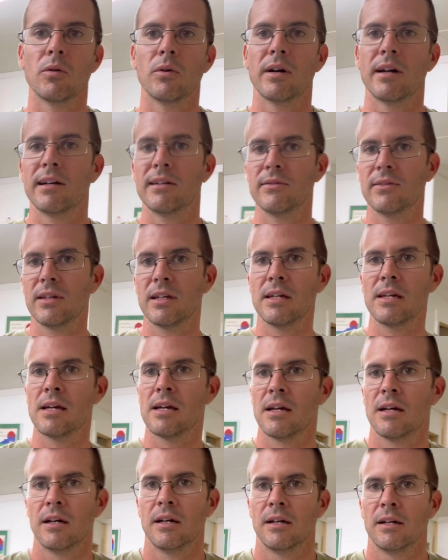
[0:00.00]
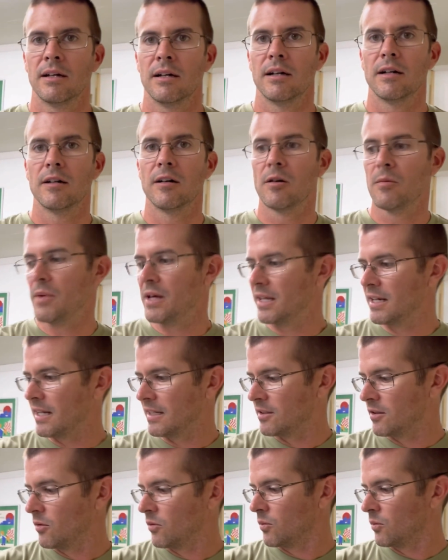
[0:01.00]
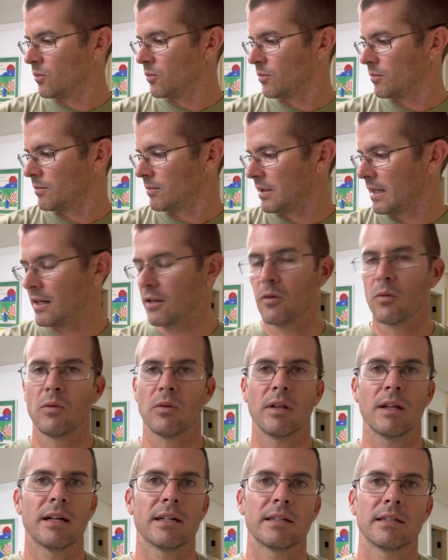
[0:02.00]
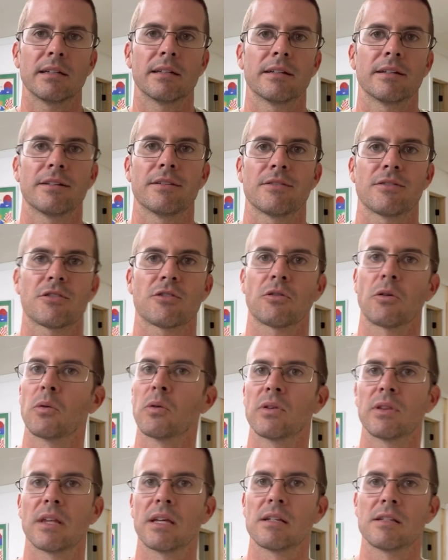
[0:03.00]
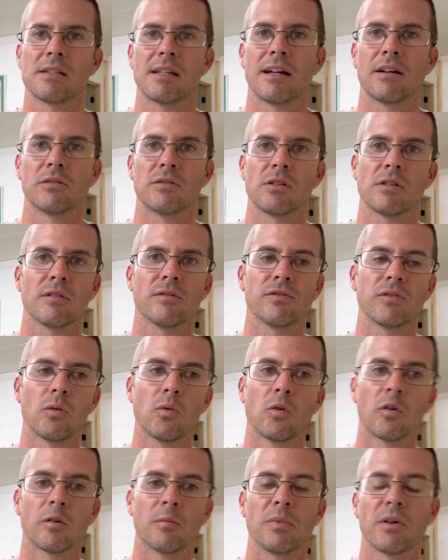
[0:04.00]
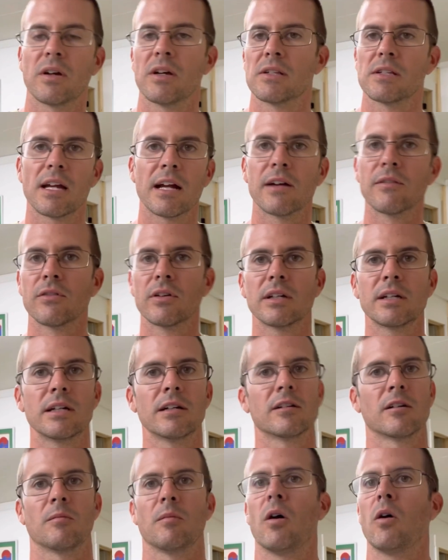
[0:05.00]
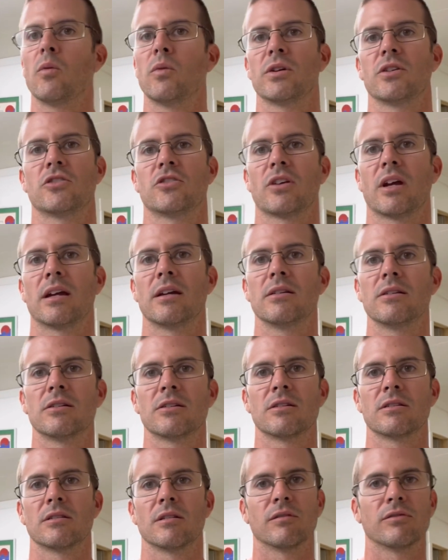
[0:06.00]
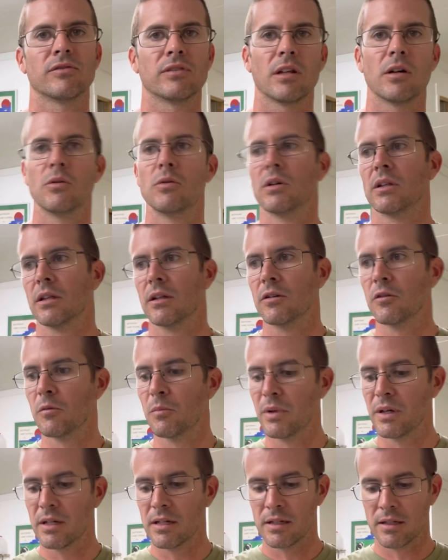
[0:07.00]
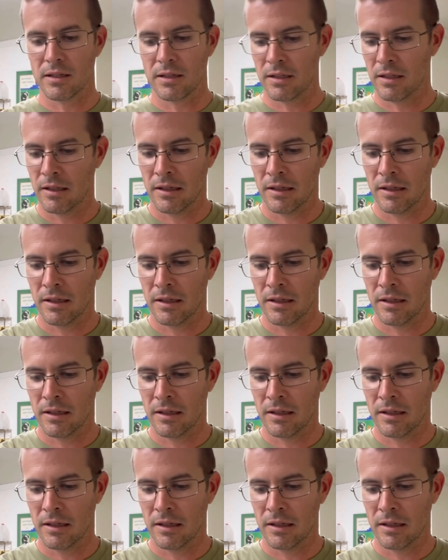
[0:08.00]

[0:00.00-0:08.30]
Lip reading: heavy, and I don't like screwing things down to the floor, because every year I'm always changing the flow a little bit.